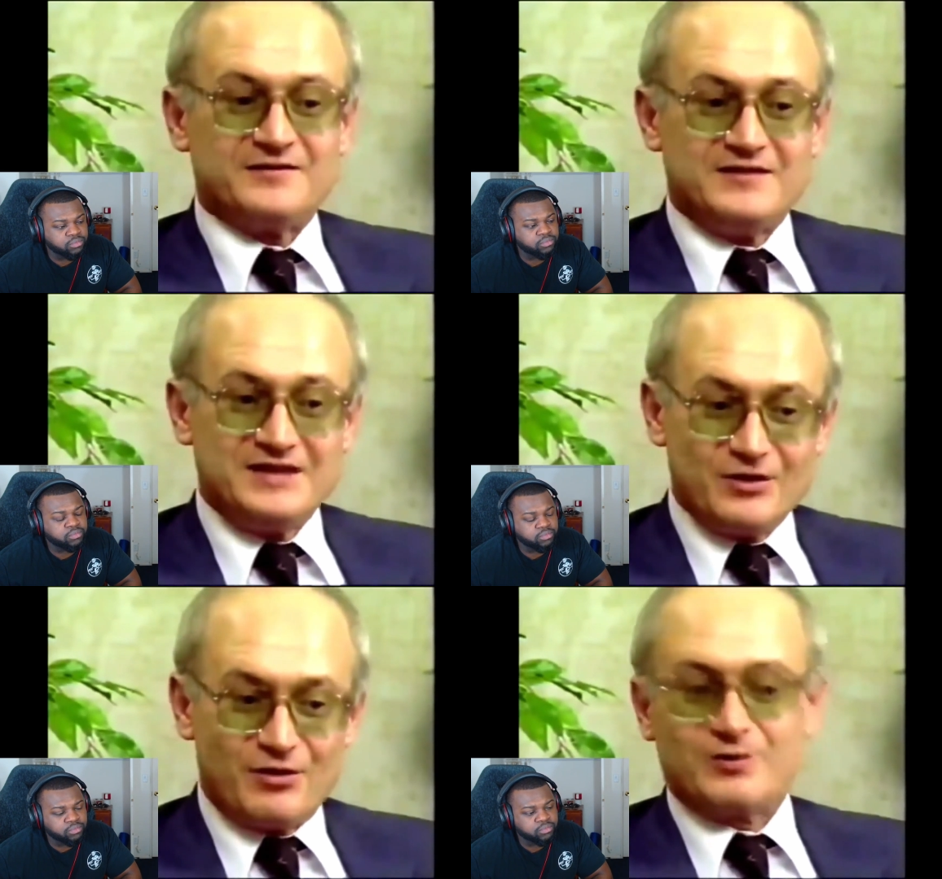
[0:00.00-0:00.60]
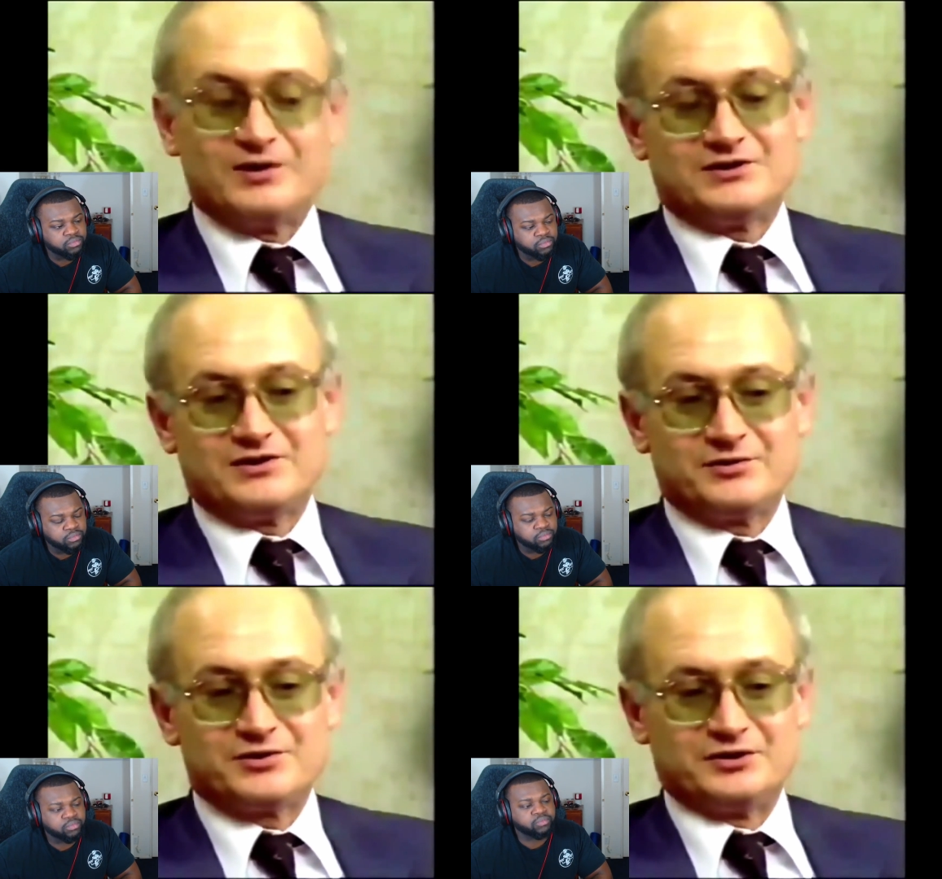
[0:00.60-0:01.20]
Speaker 1: are the
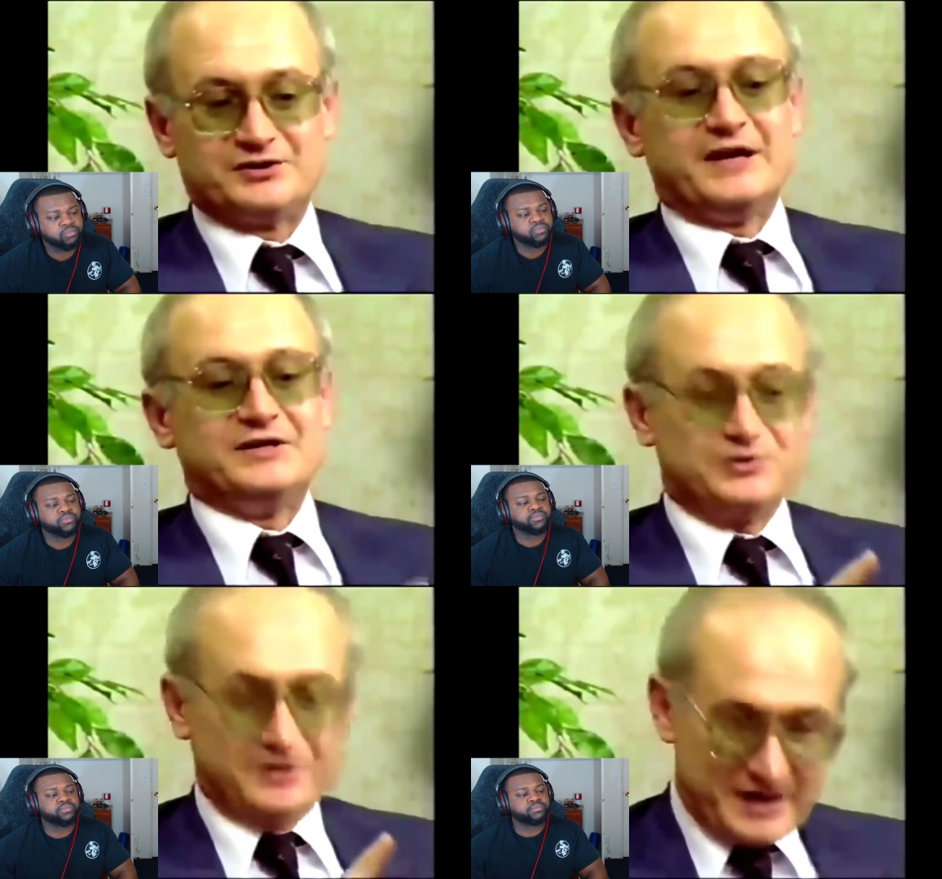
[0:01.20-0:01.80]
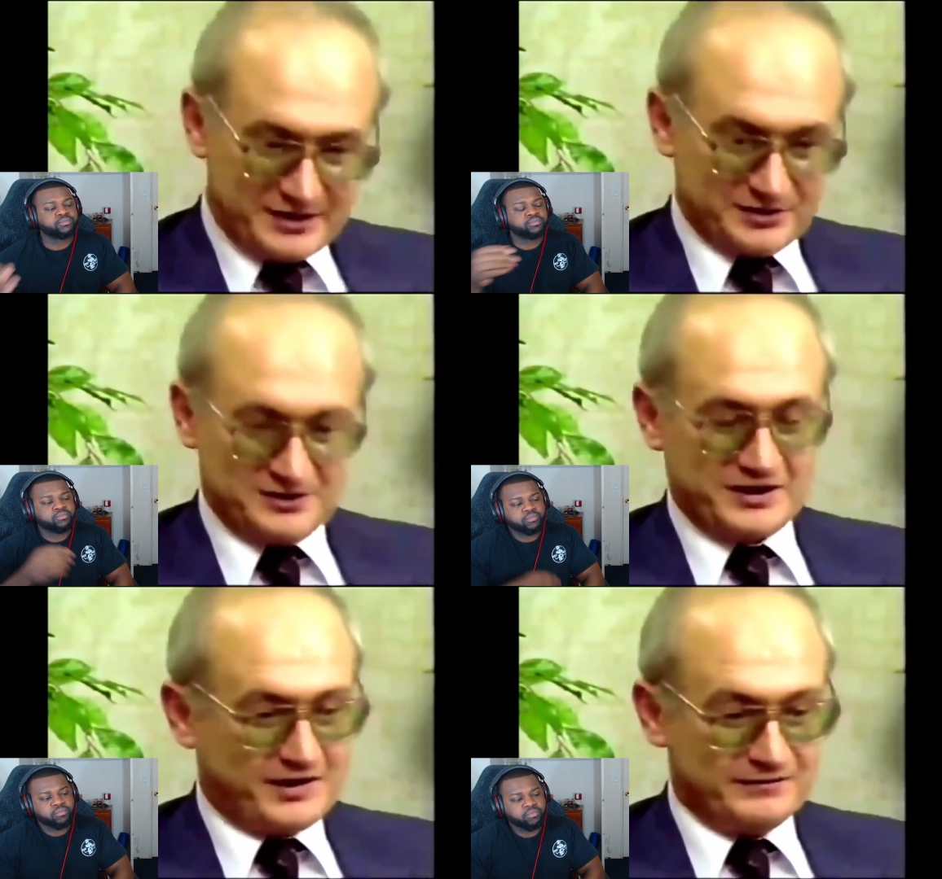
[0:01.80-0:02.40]
only solutions.
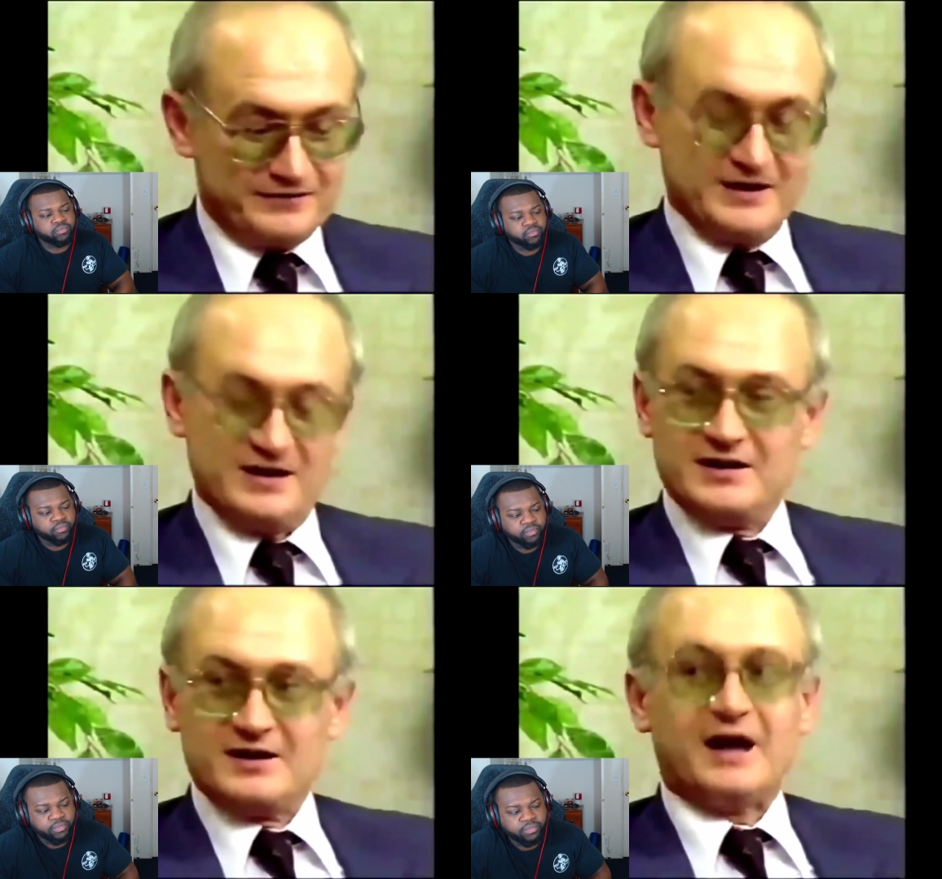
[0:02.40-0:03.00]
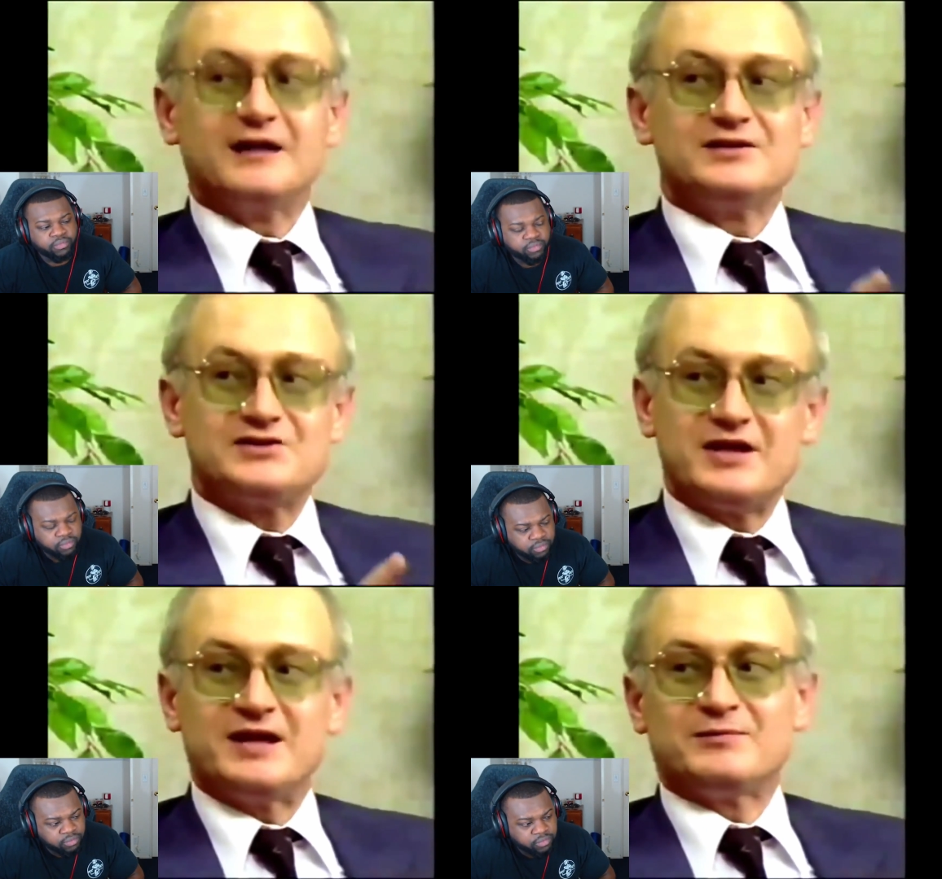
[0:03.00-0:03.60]
Educate yourself,
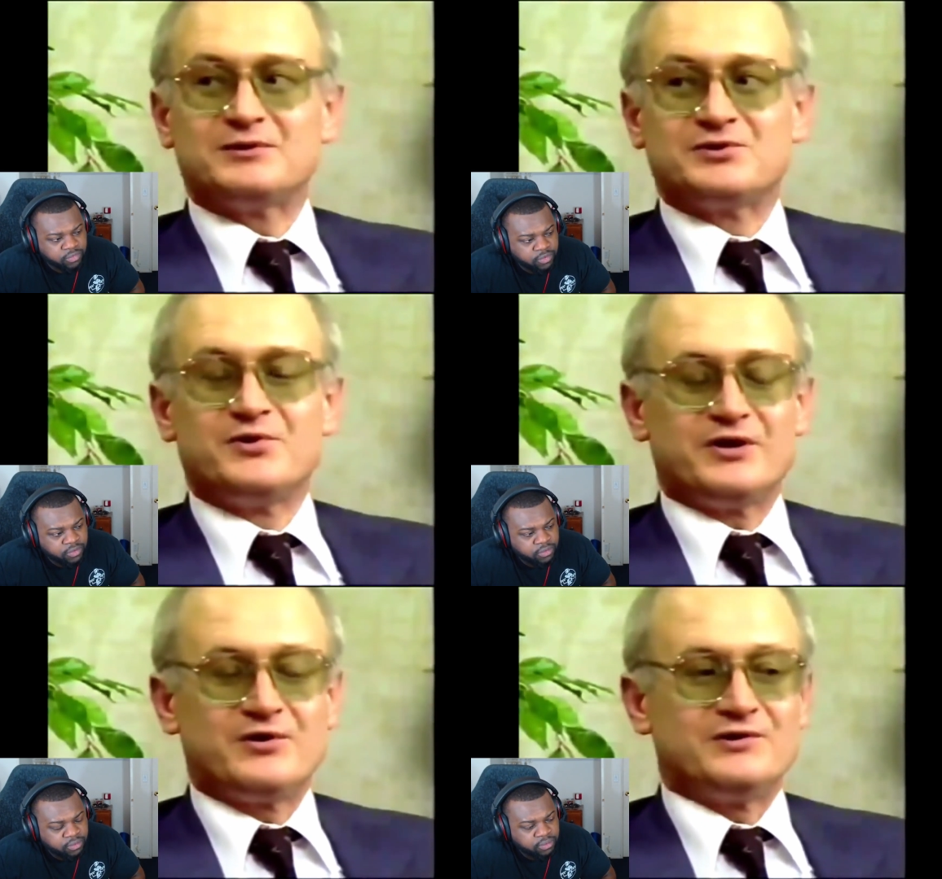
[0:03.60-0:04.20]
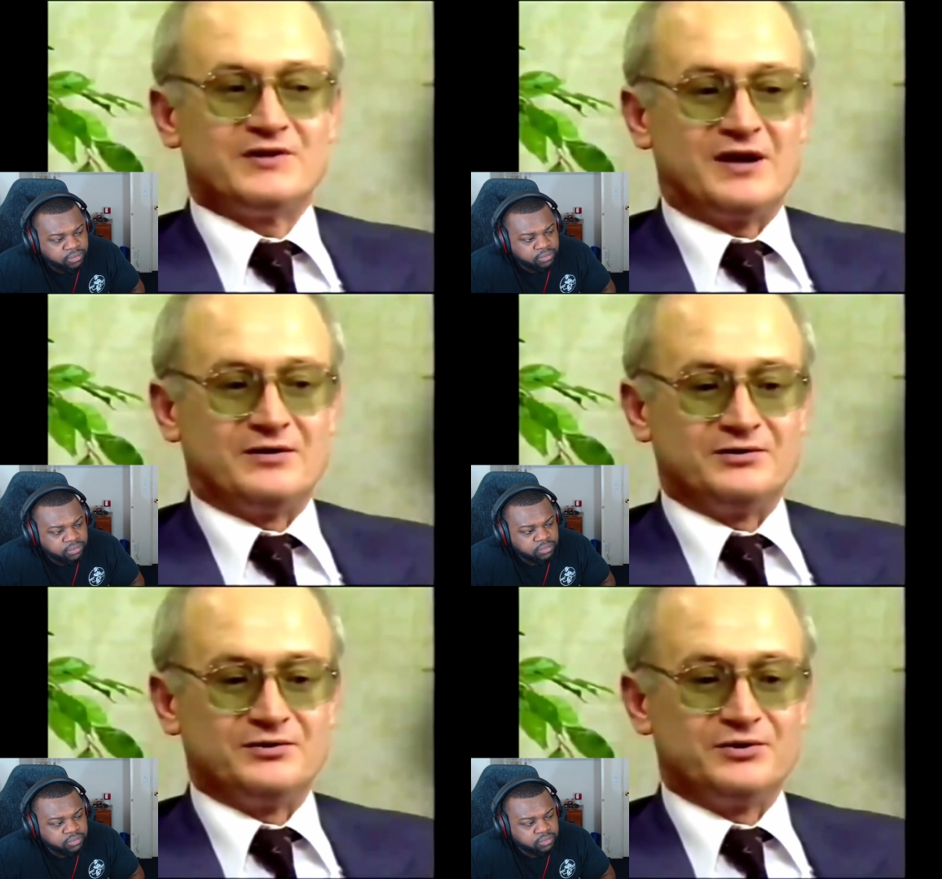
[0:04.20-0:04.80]
Understand what's going
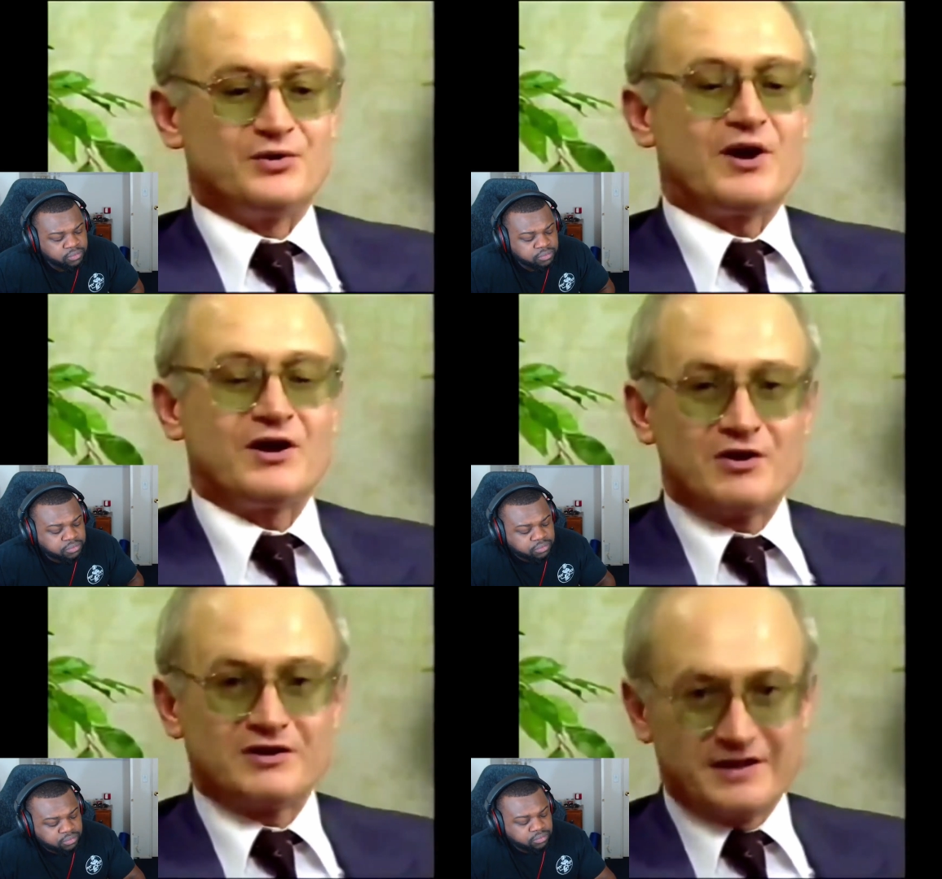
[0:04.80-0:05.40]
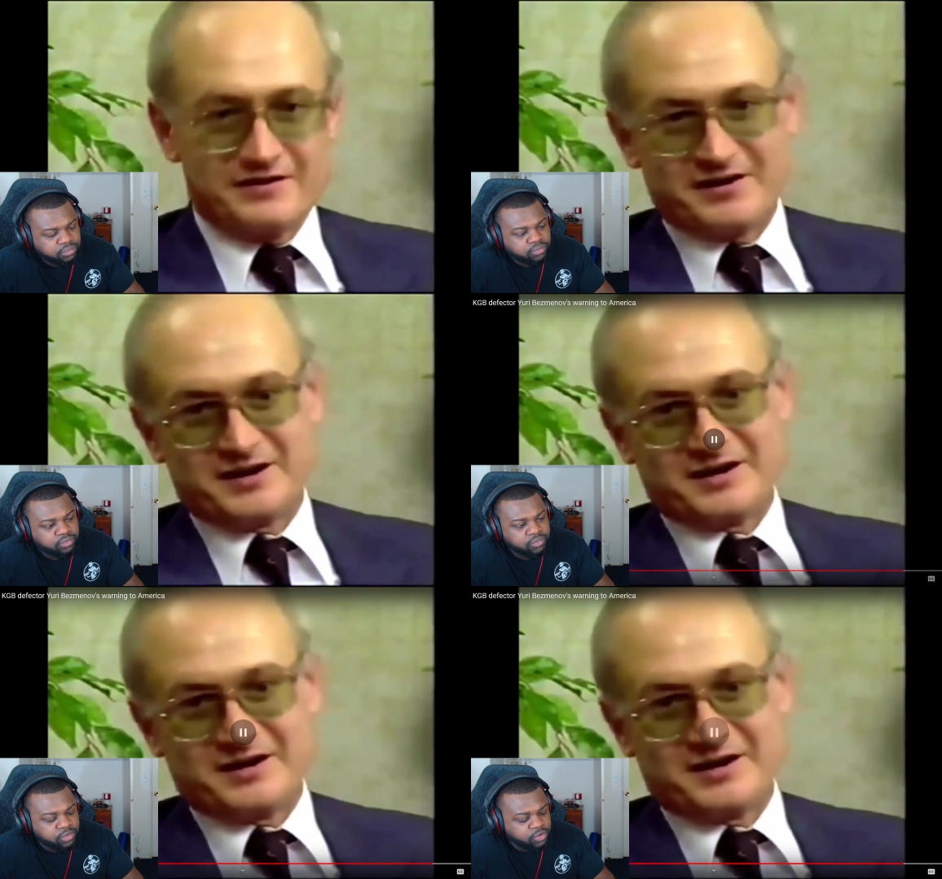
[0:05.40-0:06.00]
on around you. You are not
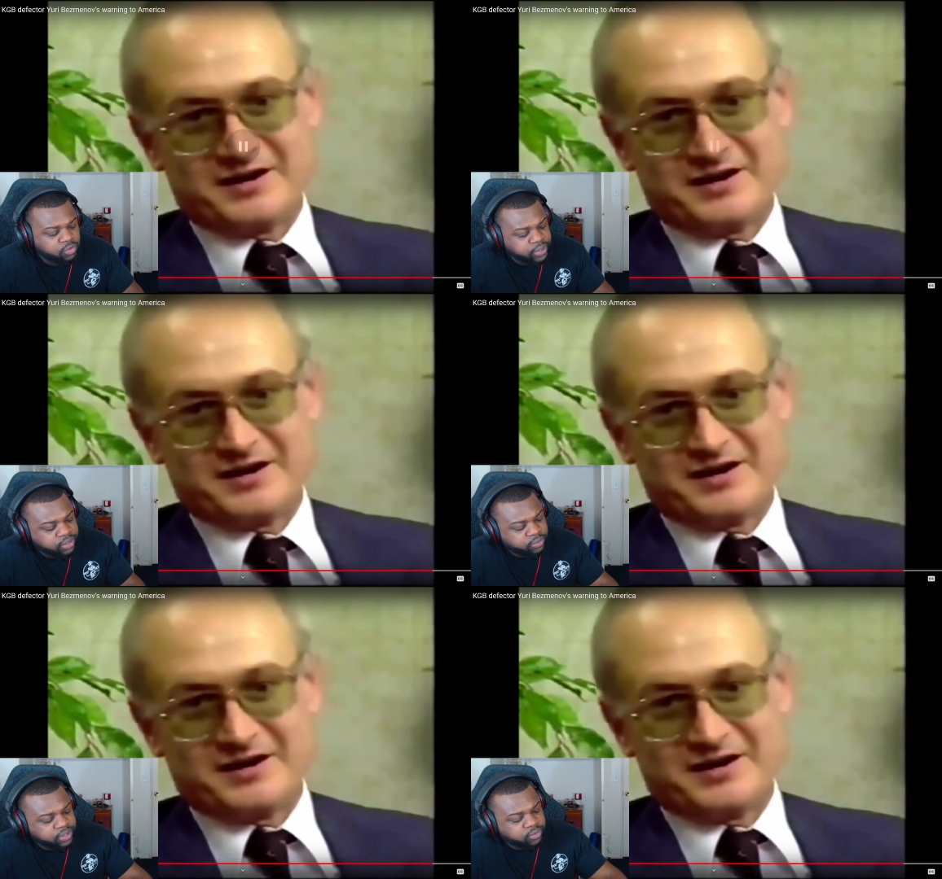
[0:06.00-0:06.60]
Speaker 2: We, we,